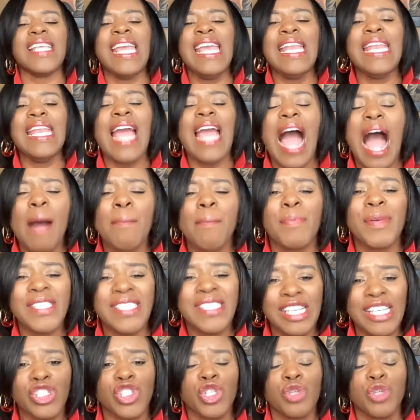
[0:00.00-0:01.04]
any
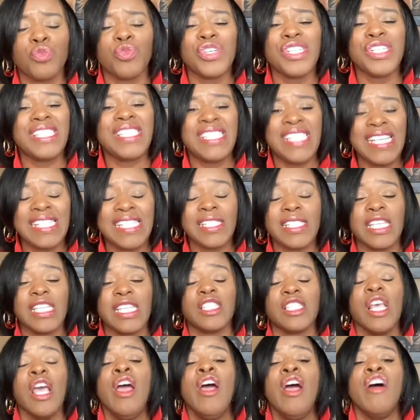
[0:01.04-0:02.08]
opposition, resistance
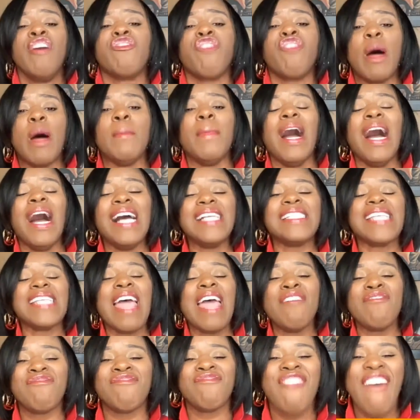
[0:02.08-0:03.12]
from us
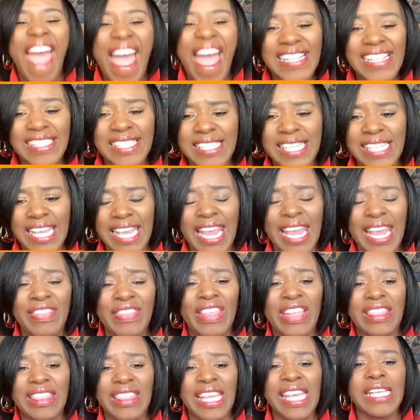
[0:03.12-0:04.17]
advancing in
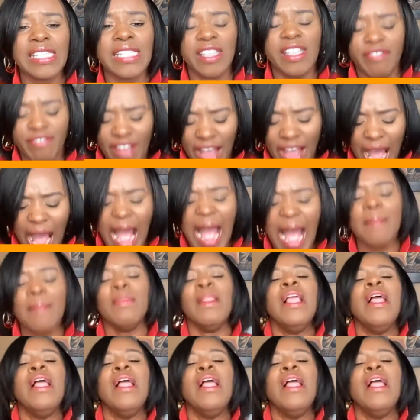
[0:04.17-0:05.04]
the things of God,